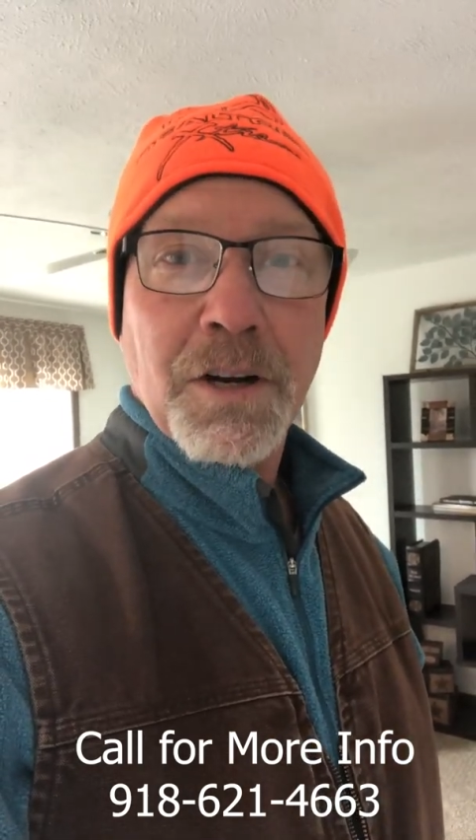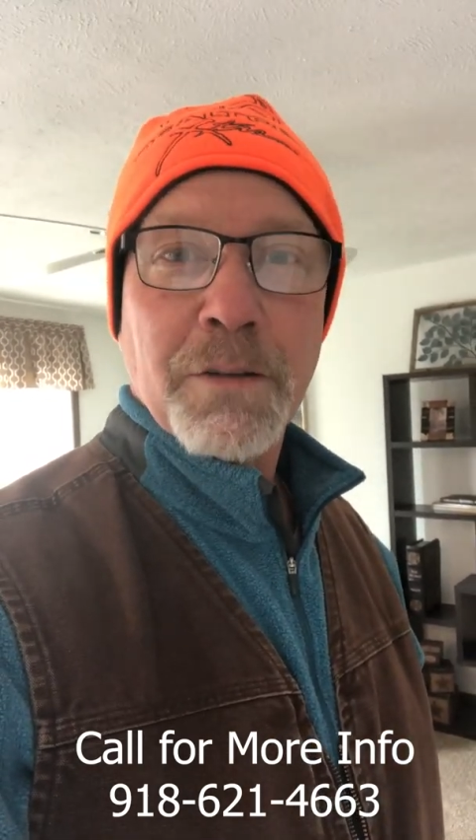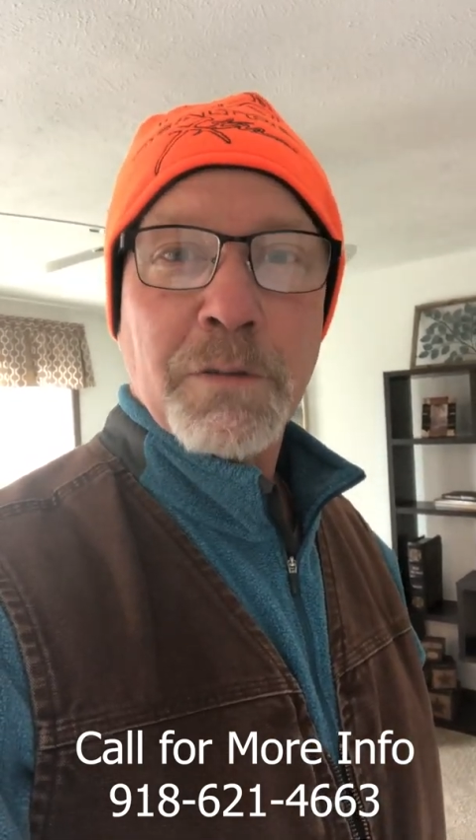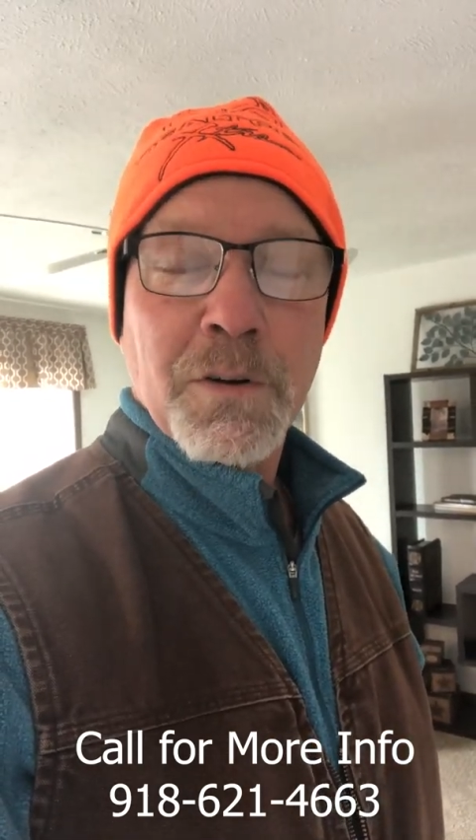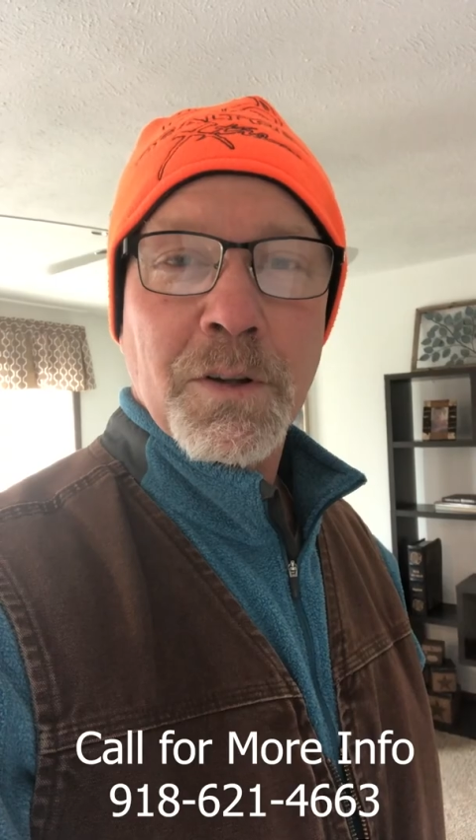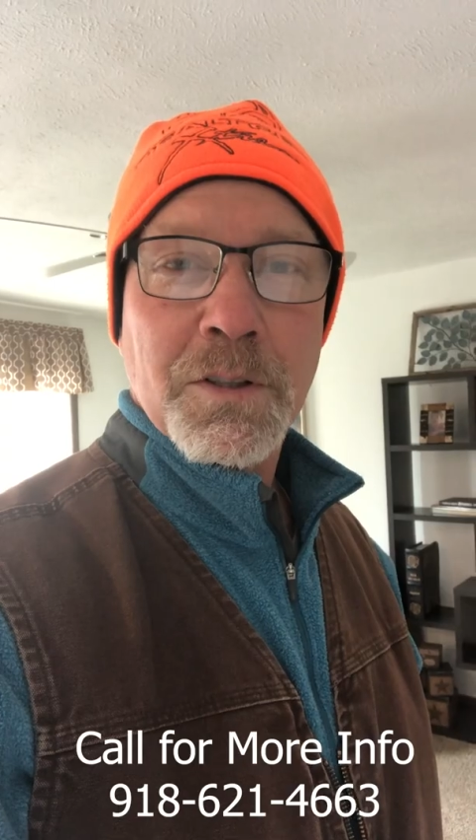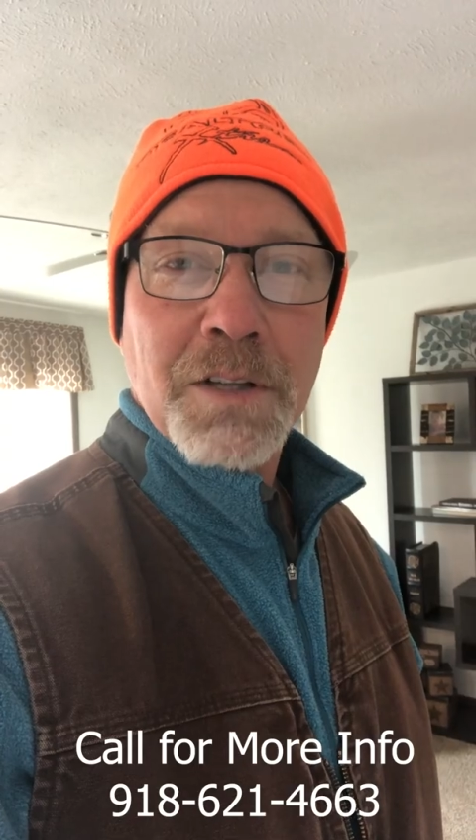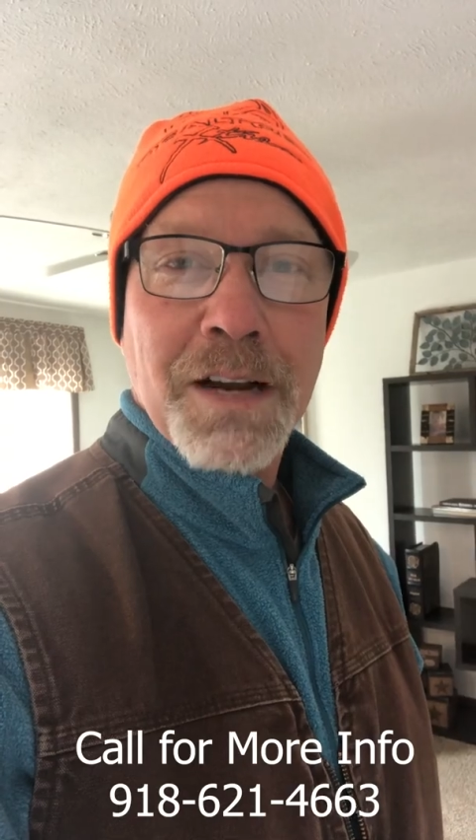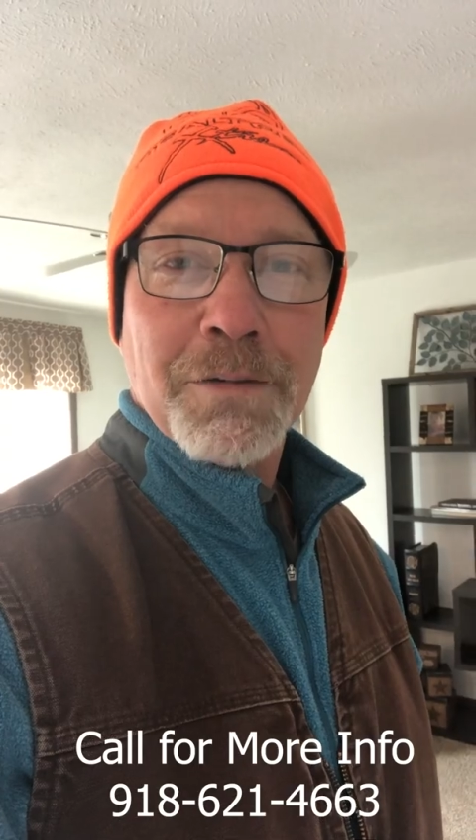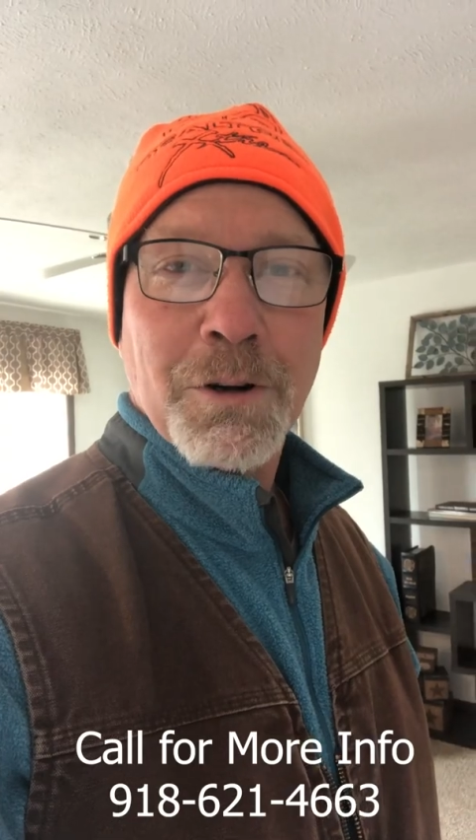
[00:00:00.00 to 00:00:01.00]
here for the
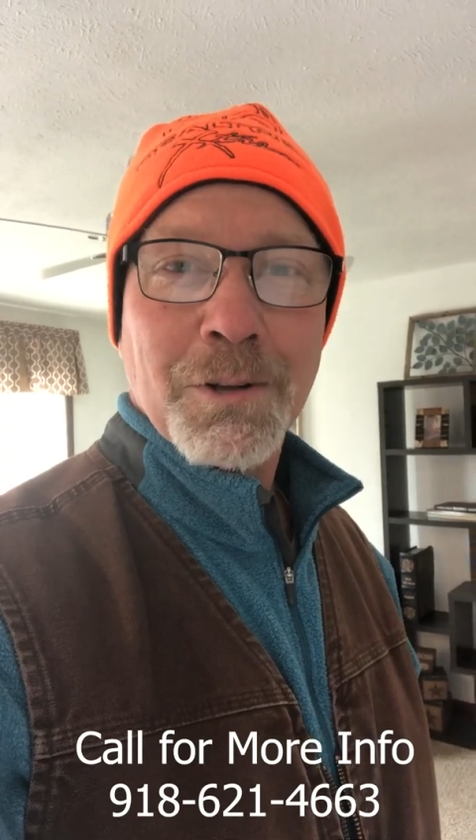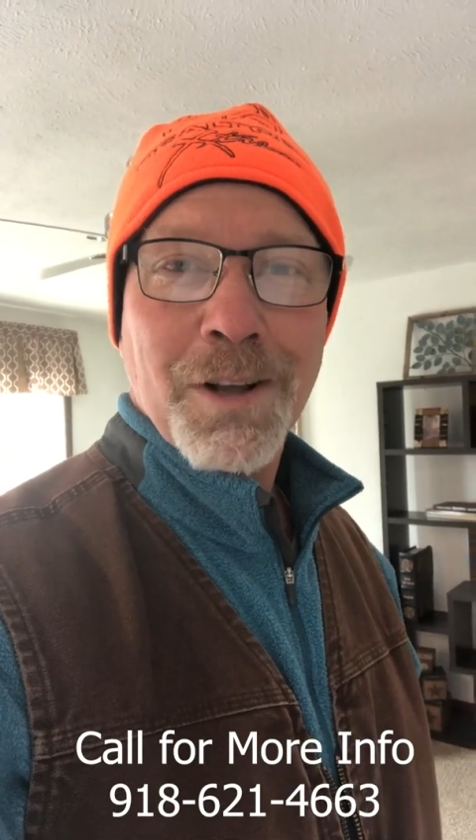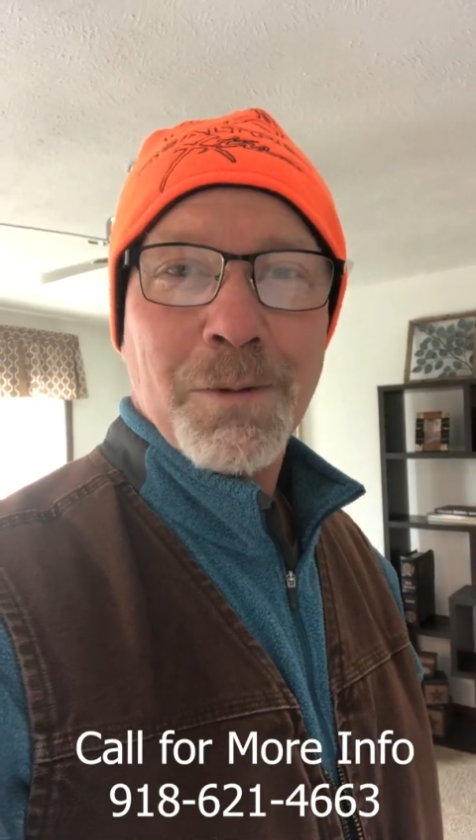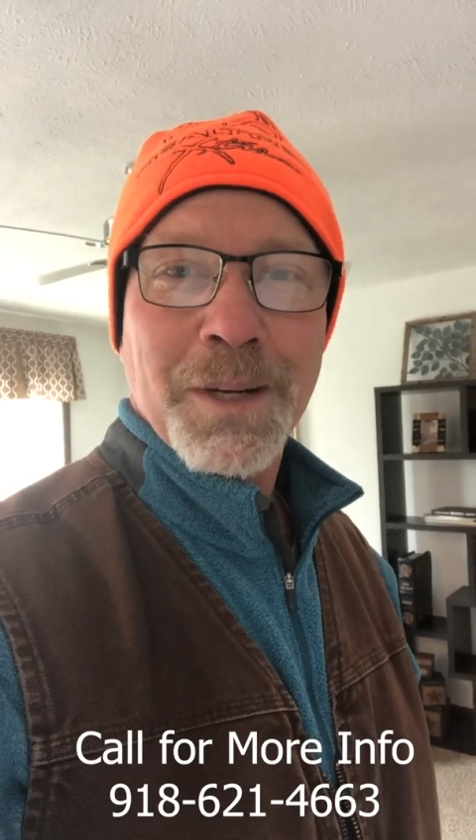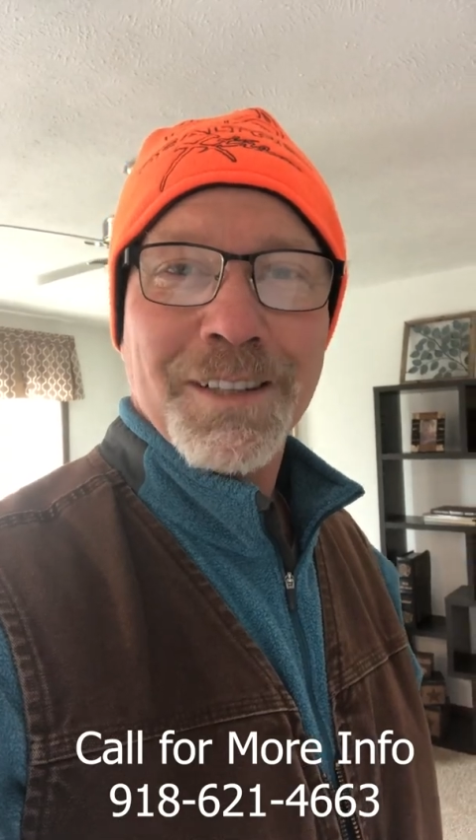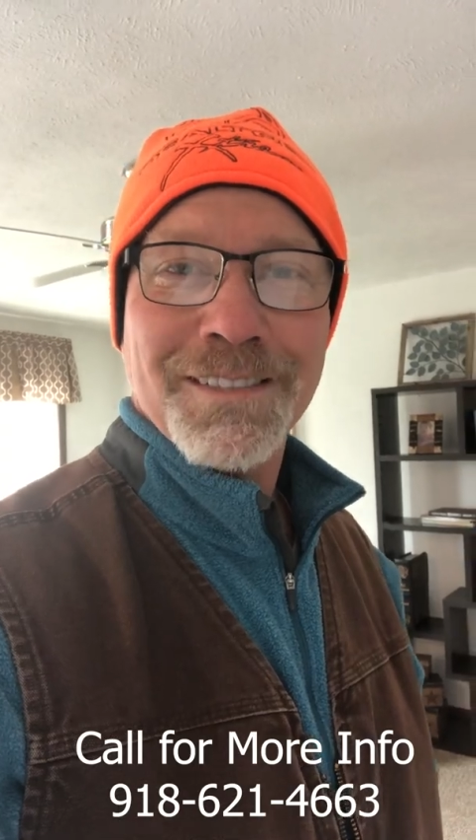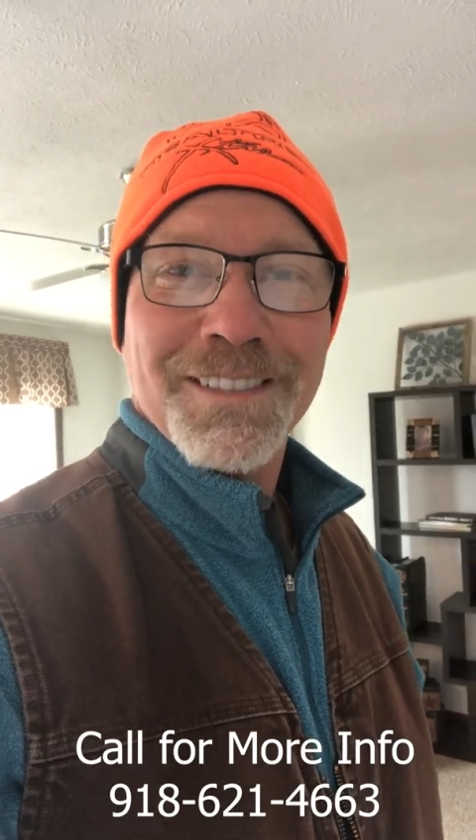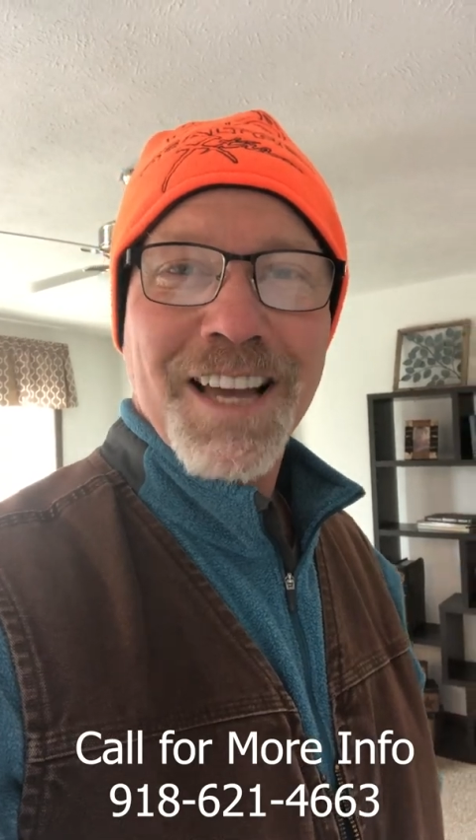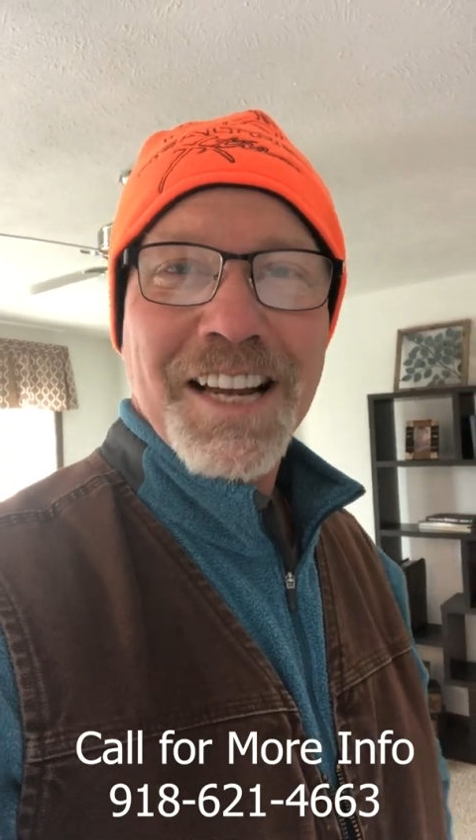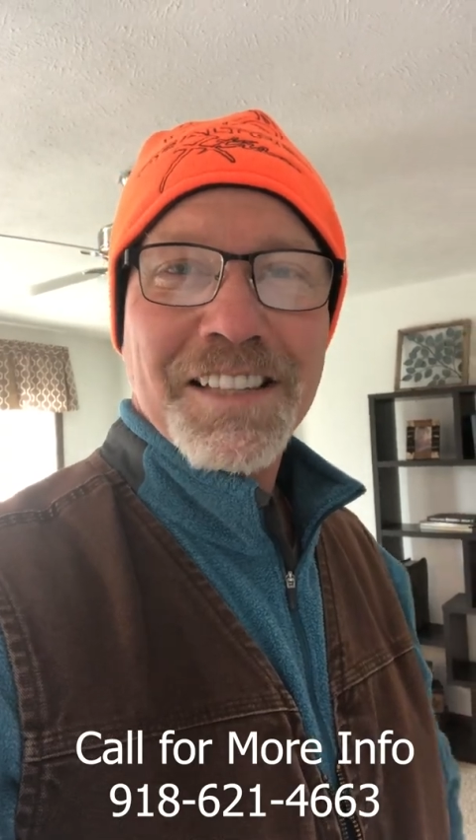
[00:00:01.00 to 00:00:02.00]
state of Oklahoma.
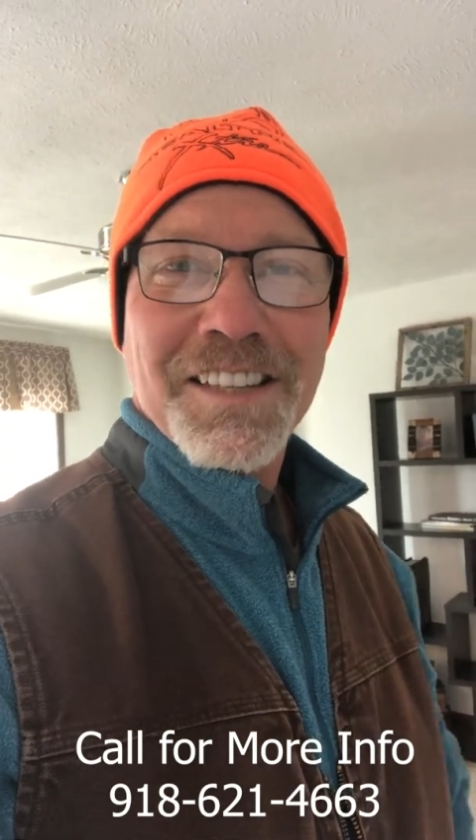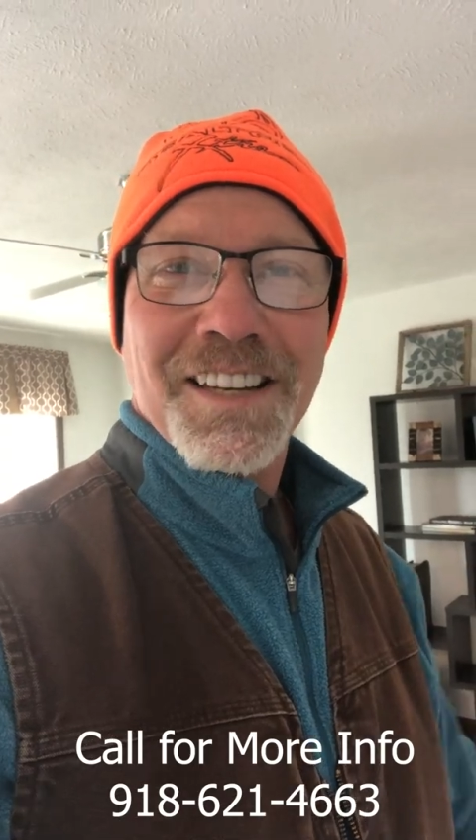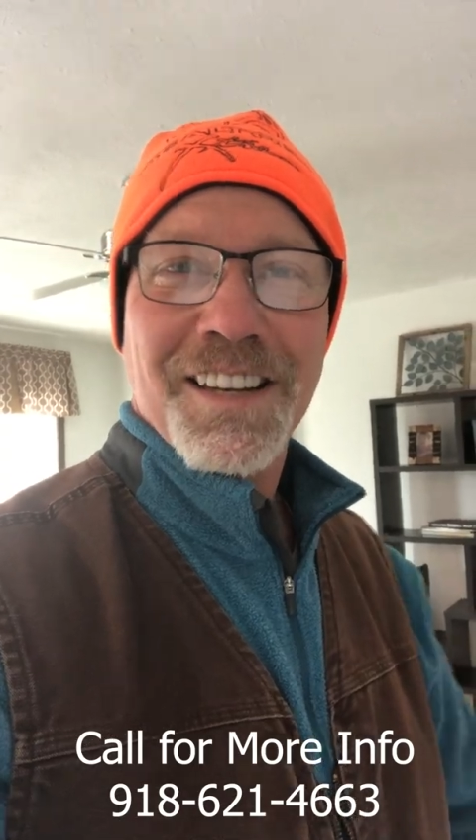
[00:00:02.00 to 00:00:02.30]
Thanks.